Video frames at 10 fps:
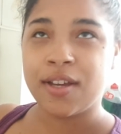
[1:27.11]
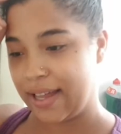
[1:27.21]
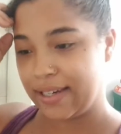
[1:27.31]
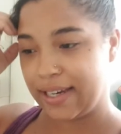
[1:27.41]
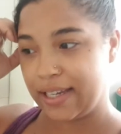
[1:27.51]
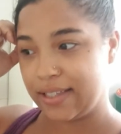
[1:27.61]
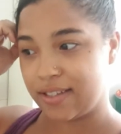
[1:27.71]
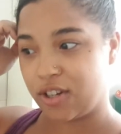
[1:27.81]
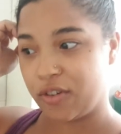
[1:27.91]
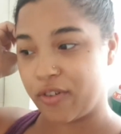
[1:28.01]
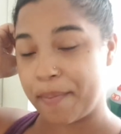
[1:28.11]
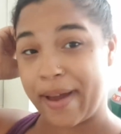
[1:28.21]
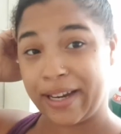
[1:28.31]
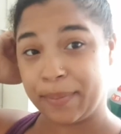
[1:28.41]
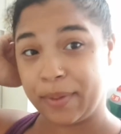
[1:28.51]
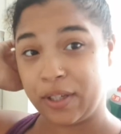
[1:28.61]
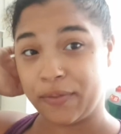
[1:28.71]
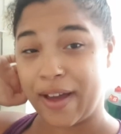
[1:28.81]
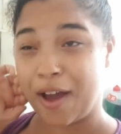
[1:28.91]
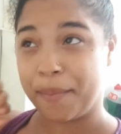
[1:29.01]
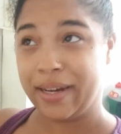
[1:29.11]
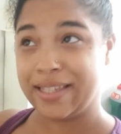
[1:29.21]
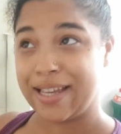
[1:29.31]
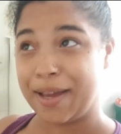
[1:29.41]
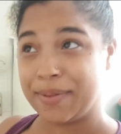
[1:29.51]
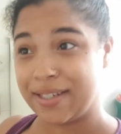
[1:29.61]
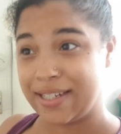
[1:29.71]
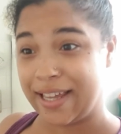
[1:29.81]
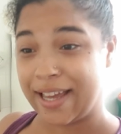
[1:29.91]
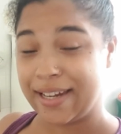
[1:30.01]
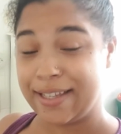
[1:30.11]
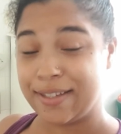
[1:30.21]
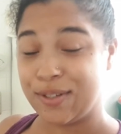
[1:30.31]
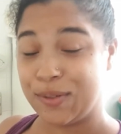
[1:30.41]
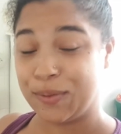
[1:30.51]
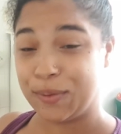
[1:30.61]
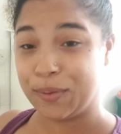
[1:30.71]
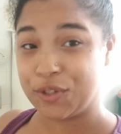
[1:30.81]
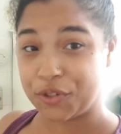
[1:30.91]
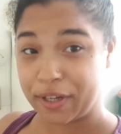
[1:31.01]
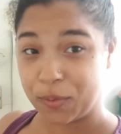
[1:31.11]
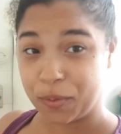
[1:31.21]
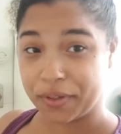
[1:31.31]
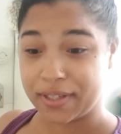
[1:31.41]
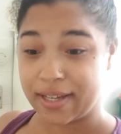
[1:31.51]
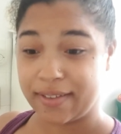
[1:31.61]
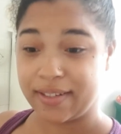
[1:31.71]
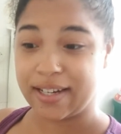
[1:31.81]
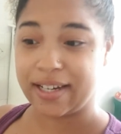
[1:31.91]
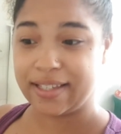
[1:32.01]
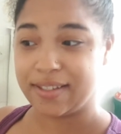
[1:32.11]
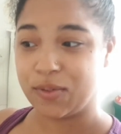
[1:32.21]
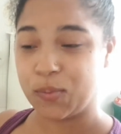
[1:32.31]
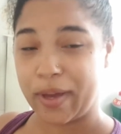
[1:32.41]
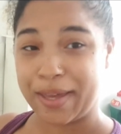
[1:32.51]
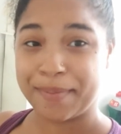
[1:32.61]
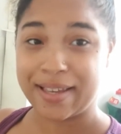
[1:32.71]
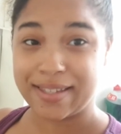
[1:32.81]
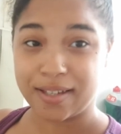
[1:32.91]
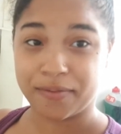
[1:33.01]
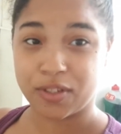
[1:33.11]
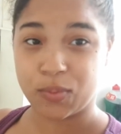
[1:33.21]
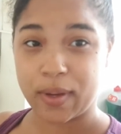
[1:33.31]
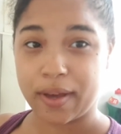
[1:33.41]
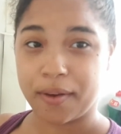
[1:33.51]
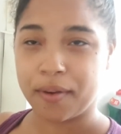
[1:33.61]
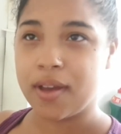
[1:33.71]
and then it's gonna remind me of how many times a day I need to drink water, and then I need to weigh myself as well.